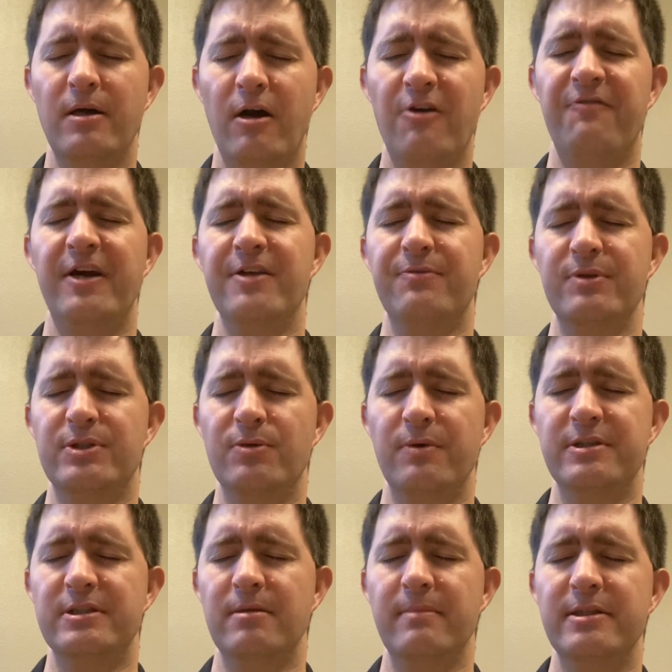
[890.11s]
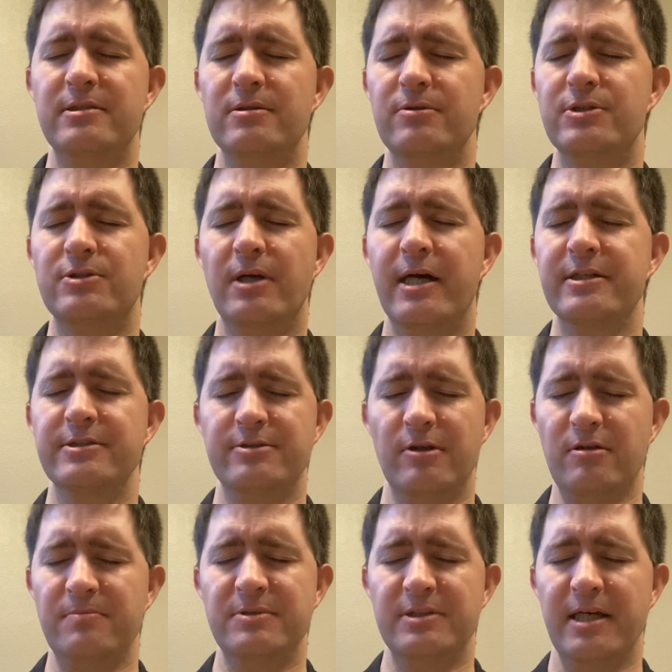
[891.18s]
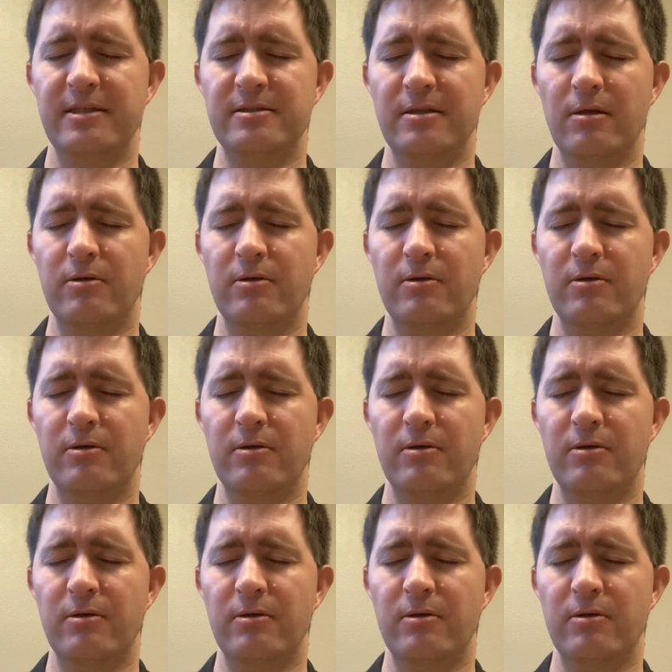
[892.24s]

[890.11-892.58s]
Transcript: are faithful to us in the midst of those trying circumstances,